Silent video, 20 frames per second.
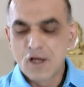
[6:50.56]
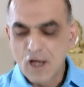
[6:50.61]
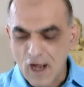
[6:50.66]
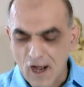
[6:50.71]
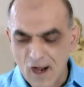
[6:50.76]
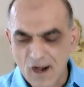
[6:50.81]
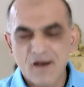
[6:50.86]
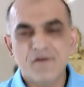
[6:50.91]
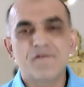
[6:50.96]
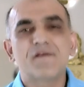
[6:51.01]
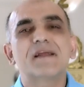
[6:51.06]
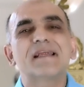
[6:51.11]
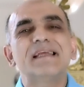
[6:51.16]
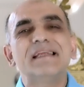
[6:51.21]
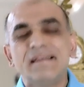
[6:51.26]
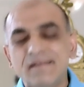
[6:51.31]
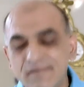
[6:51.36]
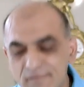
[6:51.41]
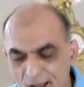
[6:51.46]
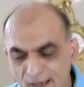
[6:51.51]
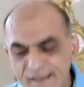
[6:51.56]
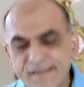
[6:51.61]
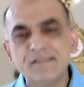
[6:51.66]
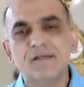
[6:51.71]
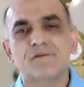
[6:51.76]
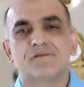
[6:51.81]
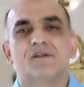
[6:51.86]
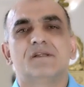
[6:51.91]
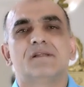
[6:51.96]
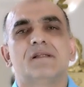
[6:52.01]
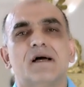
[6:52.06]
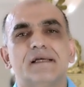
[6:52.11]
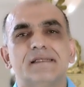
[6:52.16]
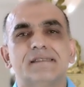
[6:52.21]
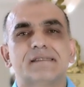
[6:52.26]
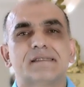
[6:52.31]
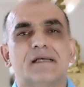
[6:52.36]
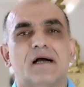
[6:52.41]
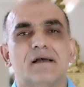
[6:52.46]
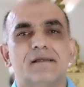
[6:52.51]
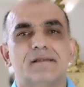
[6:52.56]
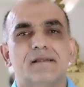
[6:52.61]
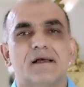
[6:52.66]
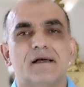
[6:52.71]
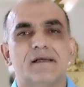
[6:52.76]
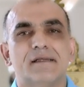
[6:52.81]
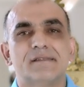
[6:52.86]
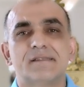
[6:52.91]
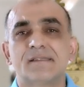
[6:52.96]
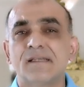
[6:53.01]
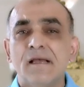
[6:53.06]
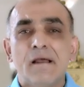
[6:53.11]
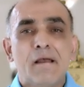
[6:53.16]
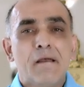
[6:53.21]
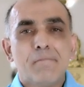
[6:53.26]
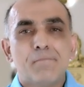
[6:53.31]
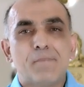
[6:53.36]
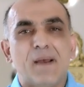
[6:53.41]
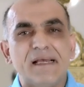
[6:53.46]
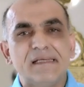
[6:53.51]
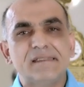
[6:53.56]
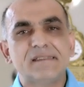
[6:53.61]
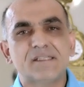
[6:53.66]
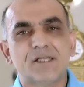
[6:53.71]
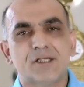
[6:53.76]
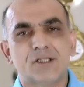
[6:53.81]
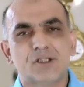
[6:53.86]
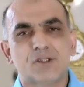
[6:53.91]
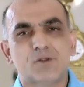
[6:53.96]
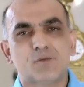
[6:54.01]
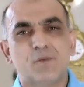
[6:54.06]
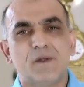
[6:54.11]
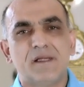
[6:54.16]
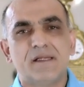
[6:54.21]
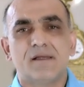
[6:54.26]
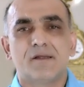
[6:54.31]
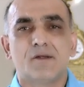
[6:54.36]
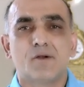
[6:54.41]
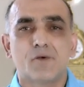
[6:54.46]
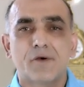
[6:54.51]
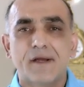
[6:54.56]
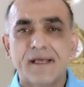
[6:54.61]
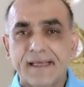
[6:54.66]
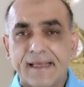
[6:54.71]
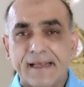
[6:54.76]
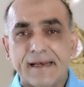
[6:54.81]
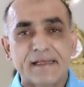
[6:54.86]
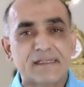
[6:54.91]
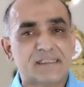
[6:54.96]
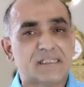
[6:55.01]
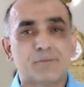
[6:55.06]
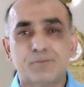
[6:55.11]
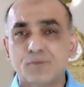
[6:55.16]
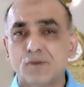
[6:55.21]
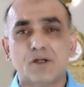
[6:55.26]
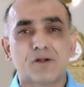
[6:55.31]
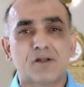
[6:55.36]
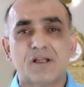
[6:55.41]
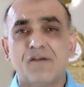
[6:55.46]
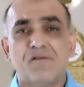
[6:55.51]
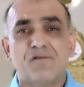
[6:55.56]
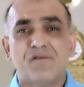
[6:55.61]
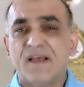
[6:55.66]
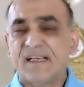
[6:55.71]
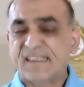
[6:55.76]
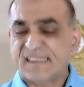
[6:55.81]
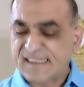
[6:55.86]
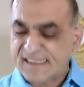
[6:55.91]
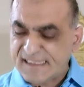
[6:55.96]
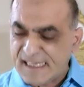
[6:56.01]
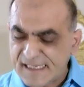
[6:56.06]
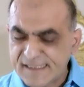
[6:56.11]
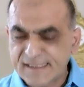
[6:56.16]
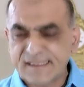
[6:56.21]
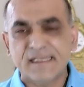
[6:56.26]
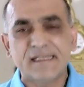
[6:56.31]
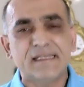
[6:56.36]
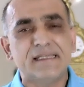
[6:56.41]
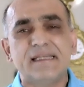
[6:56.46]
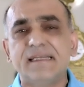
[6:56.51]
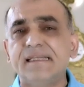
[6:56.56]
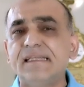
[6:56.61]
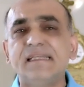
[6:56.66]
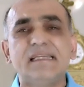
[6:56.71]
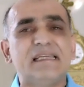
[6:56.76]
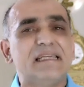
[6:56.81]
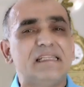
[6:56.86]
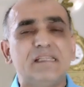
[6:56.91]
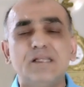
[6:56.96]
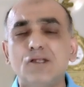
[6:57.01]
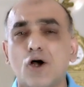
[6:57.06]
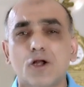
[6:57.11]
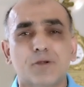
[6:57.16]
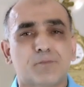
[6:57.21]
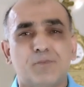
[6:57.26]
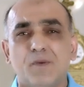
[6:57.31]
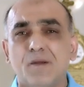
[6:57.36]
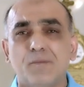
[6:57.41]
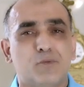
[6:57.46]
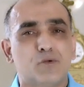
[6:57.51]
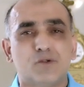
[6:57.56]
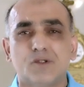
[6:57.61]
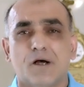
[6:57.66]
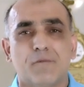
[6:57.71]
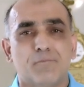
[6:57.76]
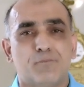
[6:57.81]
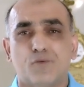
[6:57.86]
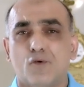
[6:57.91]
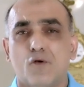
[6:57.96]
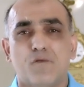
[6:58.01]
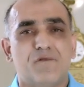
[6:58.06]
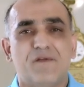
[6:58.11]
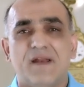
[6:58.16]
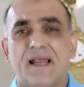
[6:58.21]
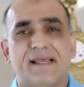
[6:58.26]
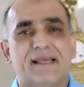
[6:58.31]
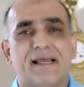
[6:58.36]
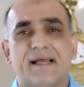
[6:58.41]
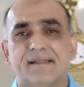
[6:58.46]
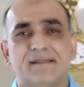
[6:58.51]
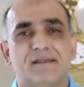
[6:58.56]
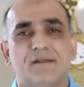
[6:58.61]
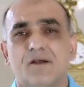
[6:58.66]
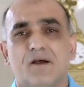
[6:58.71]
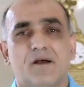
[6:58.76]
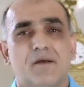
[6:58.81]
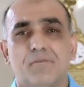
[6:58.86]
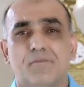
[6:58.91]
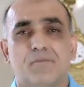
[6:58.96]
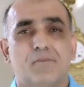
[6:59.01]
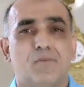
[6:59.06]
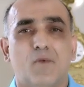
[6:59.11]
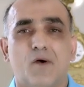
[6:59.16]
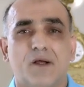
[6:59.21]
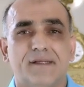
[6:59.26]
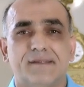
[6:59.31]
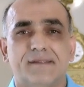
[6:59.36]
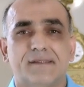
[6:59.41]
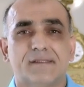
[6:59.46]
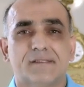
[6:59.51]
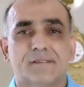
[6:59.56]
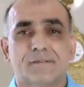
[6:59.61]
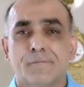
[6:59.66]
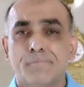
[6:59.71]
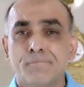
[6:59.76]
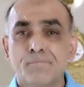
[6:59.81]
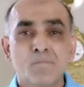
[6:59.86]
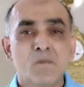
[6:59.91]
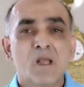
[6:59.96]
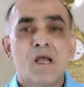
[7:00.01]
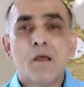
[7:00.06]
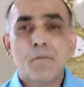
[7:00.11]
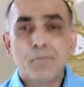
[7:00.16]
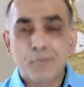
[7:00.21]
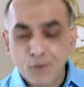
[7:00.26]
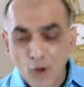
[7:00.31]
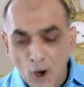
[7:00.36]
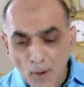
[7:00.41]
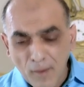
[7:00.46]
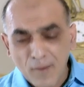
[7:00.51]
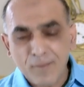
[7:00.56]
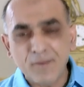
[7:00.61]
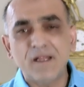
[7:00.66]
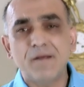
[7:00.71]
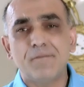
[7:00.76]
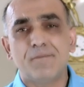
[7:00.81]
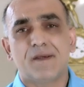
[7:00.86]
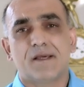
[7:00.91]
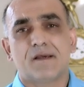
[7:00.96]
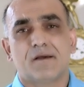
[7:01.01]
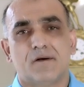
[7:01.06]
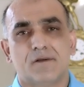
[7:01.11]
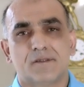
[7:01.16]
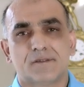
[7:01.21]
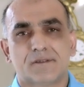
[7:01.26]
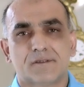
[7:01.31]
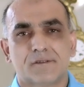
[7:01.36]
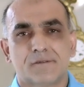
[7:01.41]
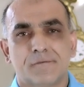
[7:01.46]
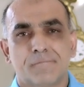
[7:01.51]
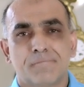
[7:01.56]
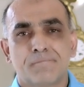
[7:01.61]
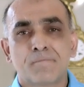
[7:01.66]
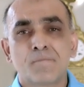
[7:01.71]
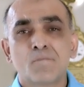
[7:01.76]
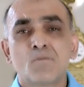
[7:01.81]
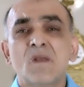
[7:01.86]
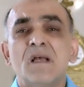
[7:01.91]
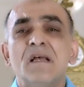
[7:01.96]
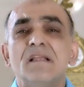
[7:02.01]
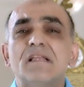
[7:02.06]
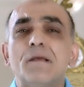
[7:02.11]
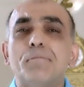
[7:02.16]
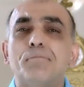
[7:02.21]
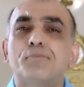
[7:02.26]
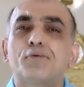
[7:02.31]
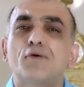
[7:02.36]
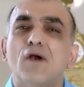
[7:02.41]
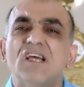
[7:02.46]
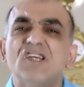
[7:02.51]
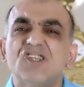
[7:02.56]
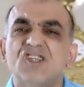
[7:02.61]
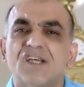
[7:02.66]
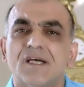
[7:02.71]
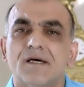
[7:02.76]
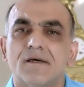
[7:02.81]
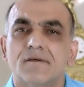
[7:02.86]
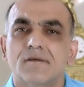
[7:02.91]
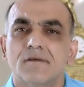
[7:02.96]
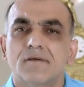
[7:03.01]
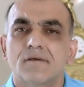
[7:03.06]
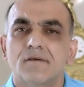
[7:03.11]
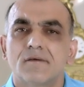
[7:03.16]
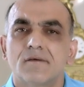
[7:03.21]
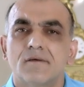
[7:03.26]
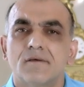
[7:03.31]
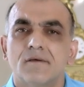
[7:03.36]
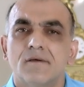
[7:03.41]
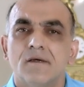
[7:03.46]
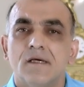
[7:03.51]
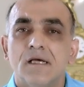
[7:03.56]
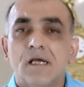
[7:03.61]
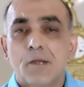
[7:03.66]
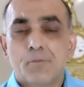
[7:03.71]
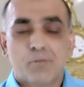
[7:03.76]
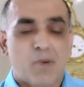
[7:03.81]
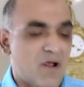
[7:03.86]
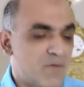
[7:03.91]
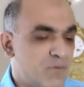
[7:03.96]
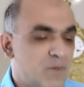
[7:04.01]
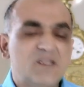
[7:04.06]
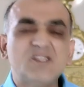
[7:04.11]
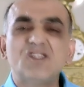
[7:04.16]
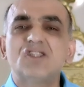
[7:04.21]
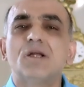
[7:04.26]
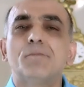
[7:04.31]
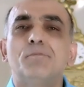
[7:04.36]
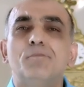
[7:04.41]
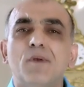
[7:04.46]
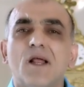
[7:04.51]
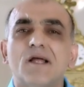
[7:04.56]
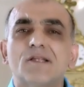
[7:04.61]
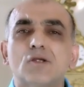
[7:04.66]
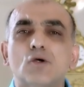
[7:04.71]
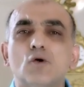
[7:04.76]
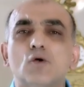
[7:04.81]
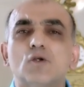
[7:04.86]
However, in light of the NICE guidelines, patients with an auricular septal defect certainly need not be put on prophylactic antibiotics. Probably because the pressure by which the blood